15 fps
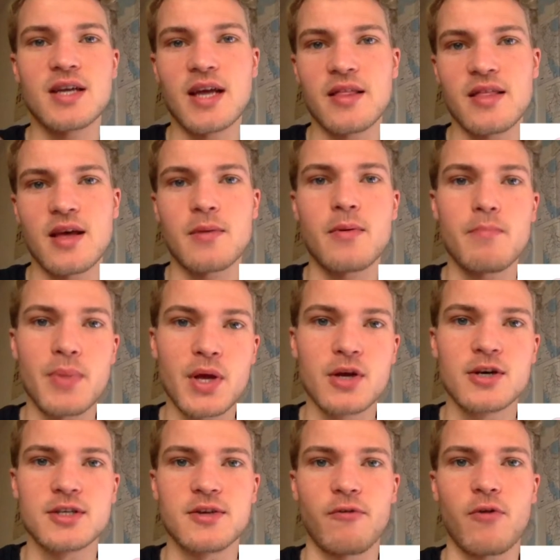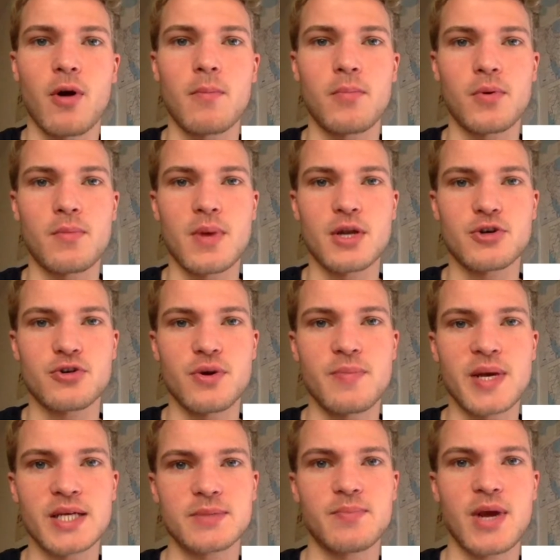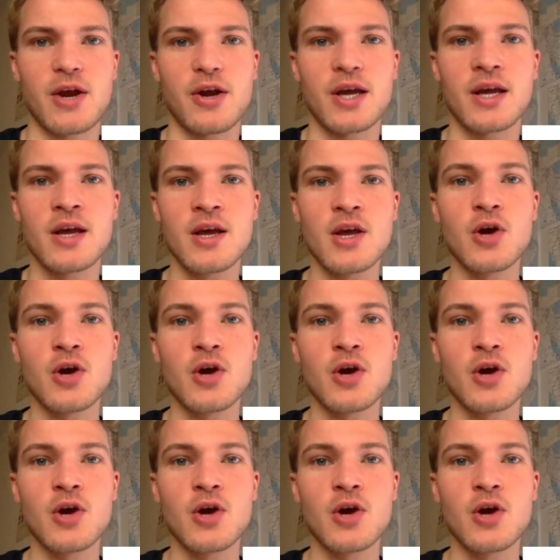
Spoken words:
and then because of complementary base pairing,